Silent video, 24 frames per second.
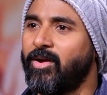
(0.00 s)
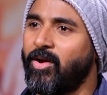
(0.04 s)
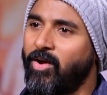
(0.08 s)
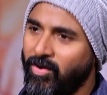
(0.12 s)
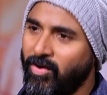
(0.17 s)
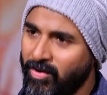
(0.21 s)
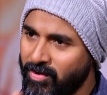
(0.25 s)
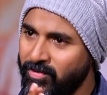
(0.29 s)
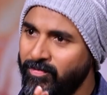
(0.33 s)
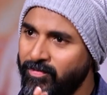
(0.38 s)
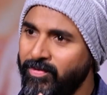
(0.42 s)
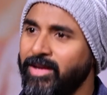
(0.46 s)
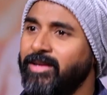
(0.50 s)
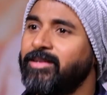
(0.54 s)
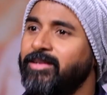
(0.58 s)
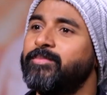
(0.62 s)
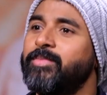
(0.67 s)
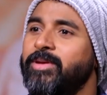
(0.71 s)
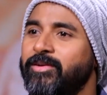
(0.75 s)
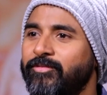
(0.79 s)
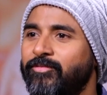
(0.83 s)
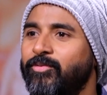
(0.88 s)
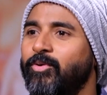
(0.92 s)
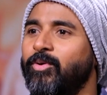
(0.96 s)
Always
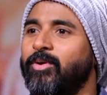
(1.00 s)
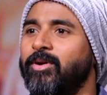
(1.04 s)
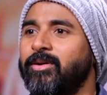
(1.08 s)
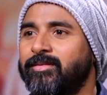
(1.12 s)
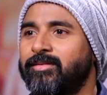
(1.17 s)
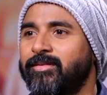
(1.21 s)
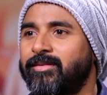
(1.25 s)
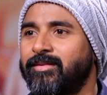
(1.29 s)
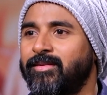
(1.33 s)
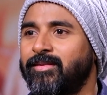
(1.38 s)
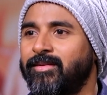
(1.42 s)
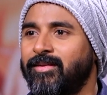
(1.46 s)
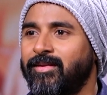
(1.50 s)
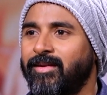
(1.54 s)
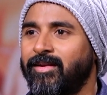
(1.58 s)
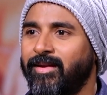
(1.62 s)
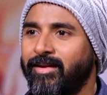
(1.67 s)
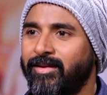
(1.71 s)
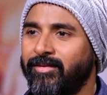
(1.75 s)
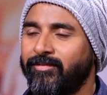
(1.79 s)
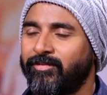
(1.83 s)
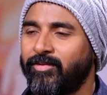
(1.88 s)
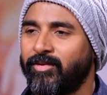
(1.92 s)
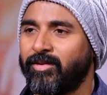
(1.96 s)
be focused.
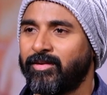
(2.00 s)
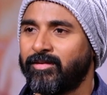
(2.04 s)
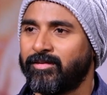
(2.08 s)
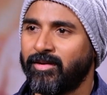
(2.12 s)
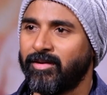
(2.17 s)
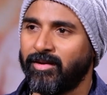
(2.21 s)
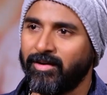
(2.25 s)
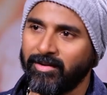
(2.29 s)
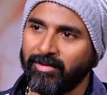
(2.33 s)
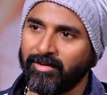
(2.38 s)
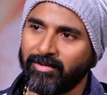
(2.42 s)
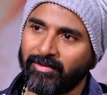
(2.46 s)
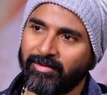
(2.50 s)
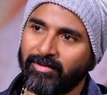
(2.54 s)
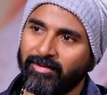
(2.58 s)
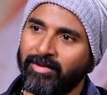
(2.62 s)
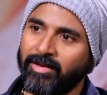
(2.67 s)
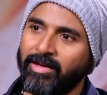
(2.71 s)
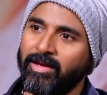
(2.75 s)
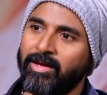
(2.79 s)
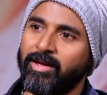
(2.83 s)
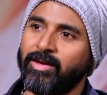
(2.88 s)
Like if you are starting the